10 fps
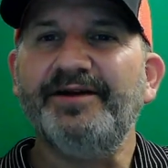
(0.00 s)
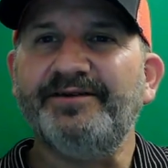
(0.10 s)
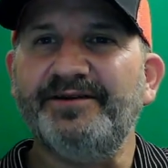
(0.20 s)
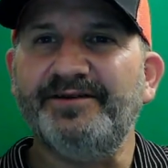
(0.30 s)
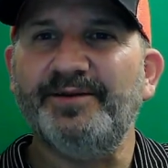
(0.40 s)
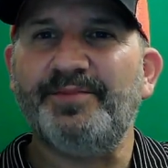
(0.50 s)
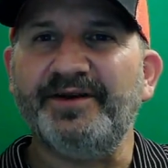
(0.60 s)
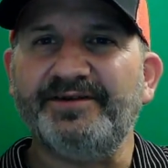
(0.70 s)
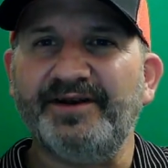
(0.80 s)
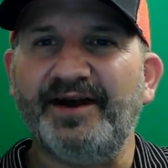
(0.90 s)
to nip a
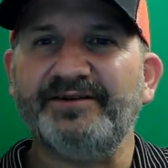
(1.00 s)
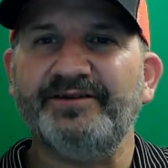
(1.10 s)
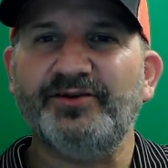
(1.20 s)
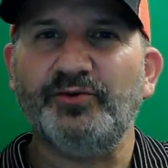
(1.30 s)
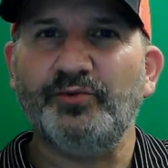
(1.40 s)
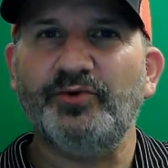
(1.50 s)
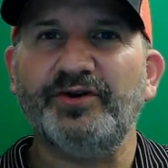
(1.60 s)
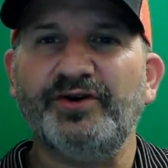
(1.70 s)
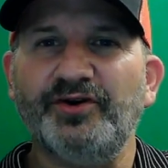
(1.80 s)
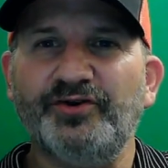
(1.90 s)
toxic
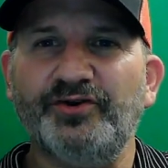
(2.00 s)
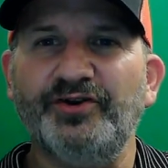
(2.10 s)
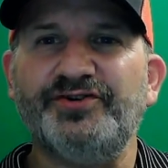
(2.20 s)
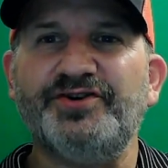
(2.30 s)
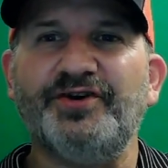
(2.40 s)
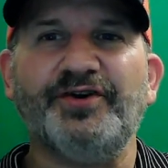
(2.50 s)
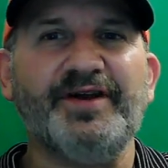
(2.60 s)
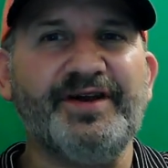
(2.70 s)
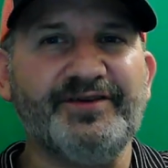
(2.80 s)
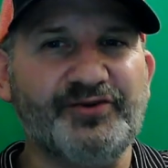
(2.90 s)
work culture
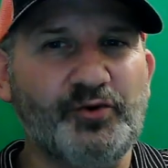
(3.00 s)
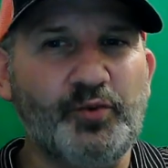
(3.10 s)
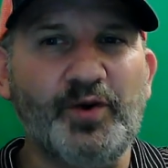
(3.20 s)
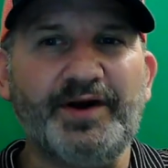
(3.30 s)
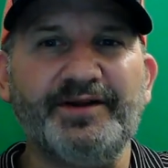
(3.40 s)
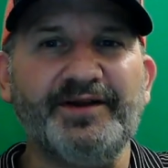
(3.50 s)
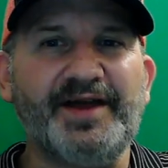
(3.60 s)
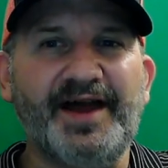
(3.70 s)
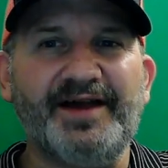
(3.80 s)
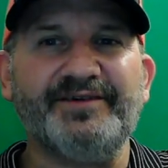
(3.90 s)
as
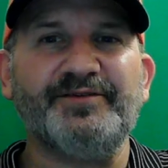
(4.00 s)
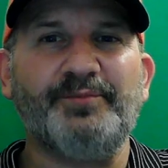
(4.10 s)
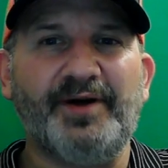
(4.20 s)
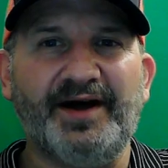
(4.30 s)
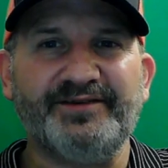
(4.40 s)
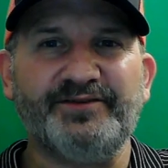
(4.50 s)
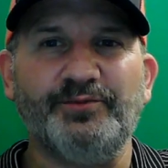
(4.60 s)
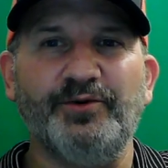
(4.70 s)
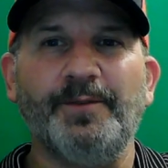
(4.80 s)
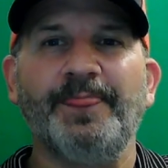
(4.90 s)
quickly as
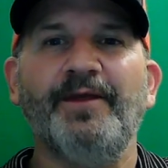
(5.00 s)
possible.